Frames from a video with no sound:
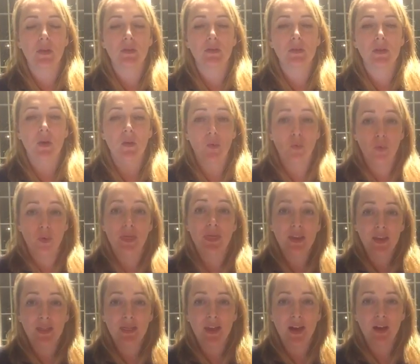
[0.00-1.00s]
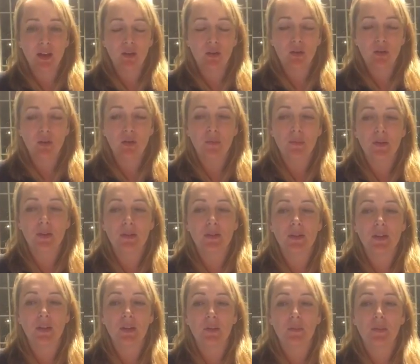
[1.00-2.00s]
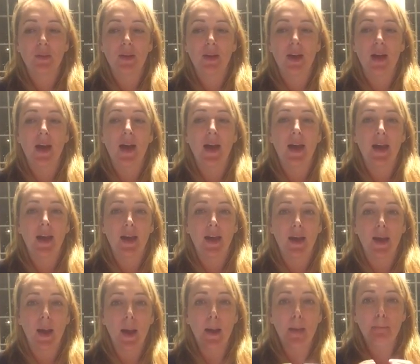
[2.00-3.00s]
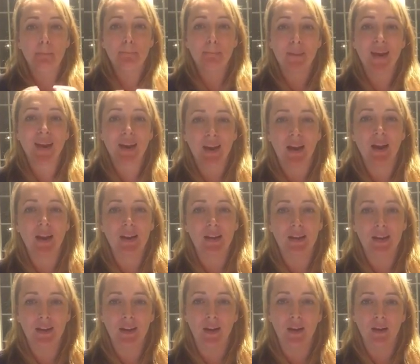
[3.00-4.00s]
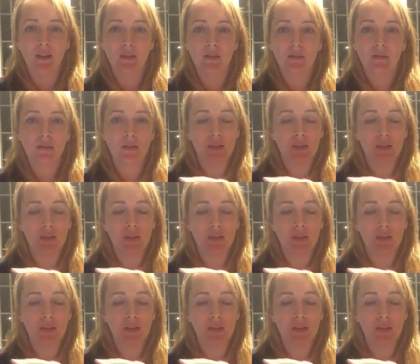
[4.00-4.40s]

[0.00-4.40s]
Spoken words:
So within that group, there's going to be a main idea.